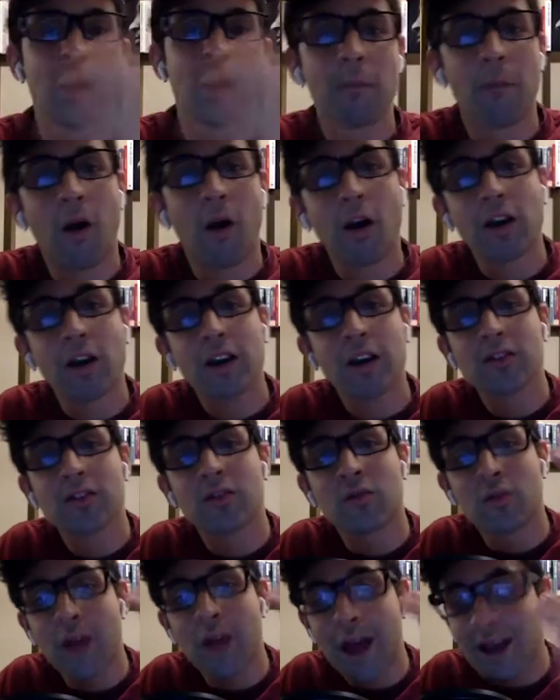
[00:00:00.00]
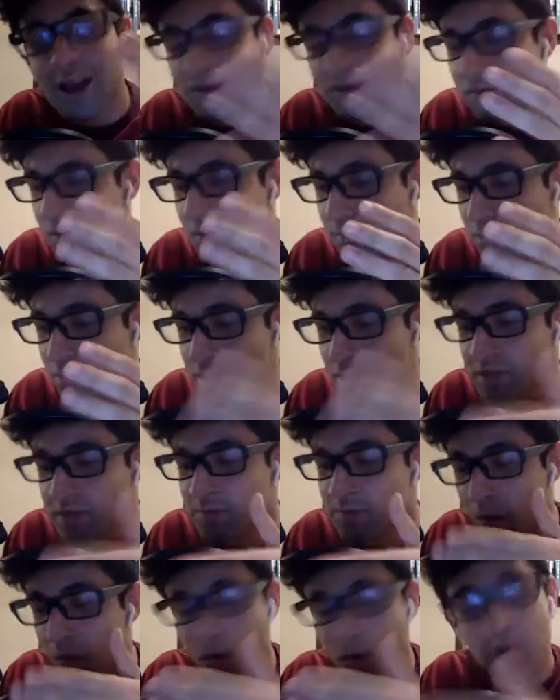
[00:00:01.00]
Marcus Rashford put his
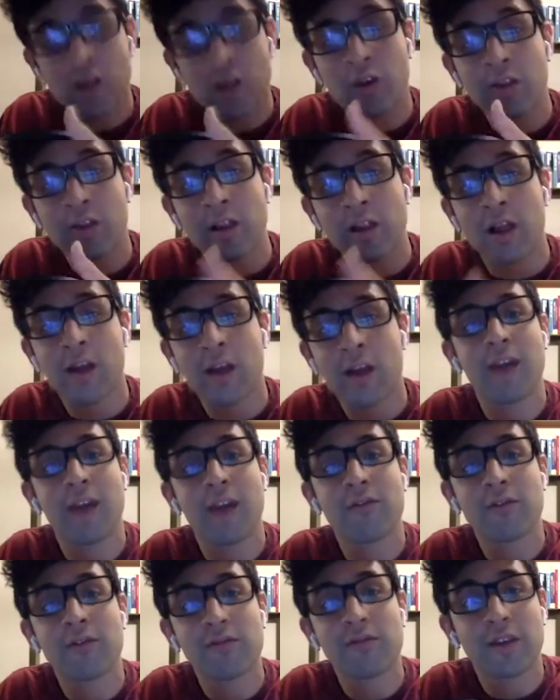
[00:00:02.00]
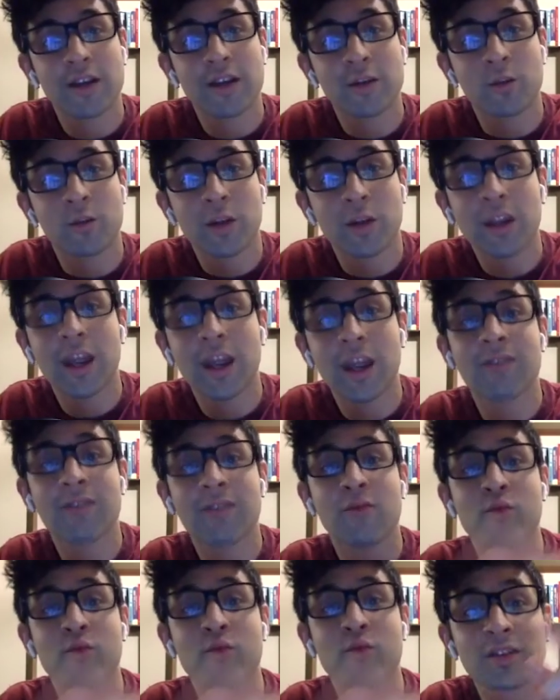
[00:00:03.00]
body on the line every fucking week, and if
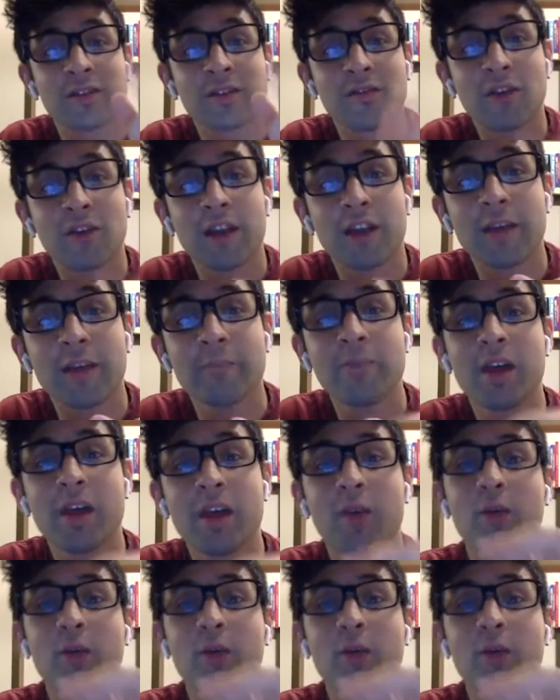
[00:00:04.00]
it wasn't for him,